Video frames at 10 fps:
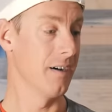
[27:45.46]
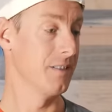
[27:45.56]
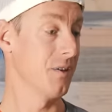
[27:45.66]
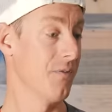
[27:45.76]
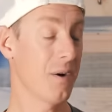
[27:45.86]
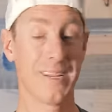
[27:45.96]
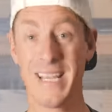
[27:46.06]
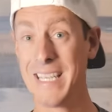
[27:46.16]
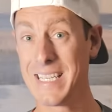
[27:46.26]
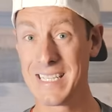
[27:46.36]
So very
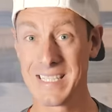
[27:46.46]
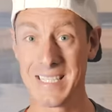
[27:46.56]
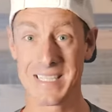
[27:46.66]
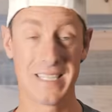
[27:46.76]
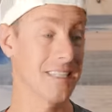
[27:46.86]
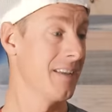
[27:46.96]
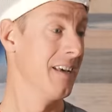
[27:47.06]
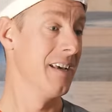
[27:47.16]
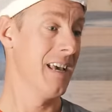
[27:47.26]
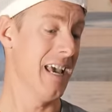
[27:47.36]
inconsistent
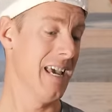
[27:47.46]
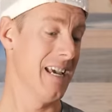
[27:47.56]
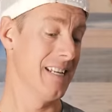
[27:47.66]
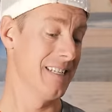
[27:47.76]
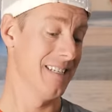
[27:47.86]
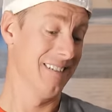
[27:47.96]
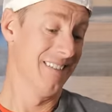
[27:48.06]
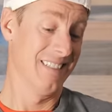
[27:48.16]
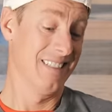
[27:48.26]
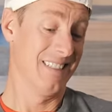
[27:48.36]
and
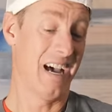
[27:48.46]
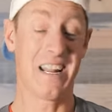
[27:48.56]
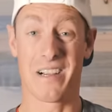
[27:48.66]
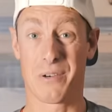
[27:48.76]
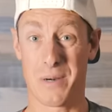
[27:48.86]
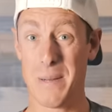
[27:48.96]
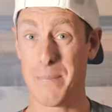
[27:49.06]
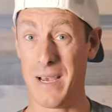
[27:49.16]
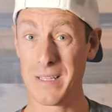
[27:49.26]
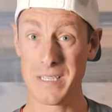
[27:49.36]
not a
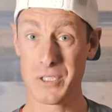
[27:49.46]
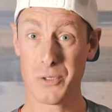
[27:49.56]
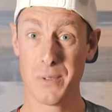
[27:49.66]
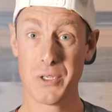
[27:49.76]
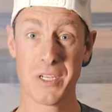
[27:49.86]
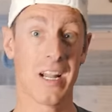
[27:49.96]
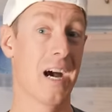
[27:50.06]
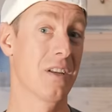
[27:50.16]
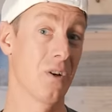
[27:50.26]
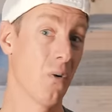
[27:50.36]
great pellet distribution.
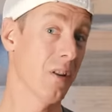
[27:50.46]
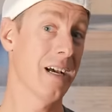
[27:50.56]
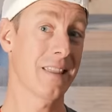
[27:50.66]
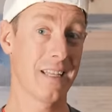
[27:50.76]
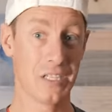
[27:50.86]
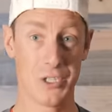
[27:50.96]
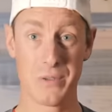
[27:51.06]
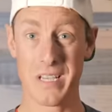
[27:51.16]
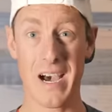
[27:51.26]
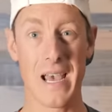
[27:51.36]
I don't like that it
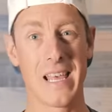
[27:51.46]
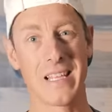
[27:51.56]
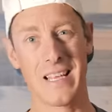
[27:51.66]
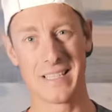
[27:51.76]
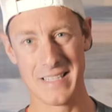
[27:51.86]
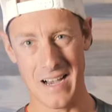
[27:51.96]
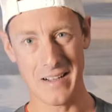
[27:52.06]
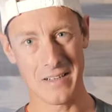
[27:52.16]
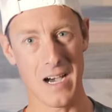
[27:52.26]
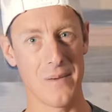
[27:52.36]
shoots high. It's
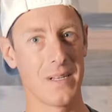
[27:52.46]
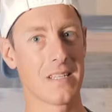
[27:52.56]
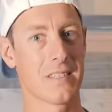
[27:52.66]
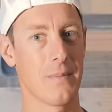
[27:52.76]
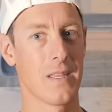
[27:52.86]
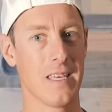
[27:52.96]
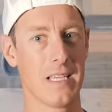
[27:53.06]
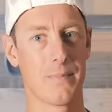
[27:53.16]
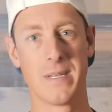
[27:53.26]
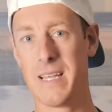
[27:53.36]
not uncommon in some of
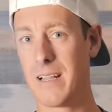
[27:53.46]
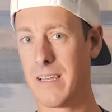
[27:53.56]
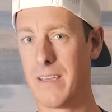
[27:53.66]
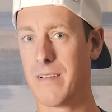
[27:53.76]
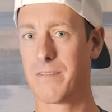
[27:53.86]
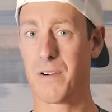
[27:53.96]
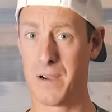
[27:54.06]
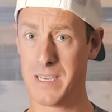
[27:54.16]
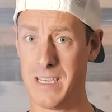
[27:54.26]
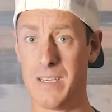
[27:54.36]
these Benelli,
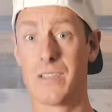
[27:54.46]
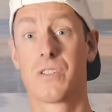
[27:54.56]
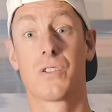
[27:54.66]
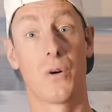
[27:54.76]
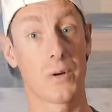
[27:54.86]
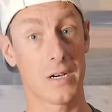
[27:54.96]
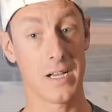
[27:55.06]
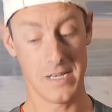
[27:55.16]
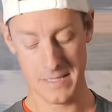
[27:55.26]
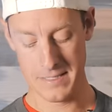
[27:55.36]
Franchi, Stoeger
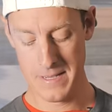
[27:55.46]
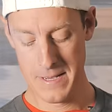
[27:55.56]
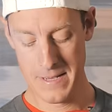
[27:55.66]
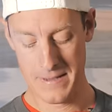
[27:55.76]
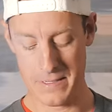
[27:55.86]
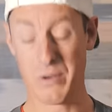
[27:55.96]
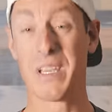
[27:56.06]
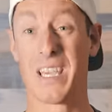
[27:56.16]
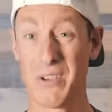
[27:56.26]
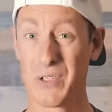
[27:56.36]
guns. You
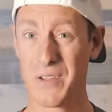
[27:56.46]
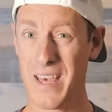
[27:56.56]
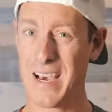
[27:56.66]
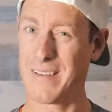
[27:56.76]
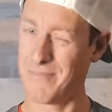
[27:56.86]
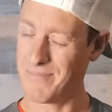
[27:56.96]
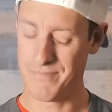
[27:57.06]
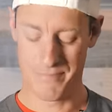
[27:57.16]
can get used to that,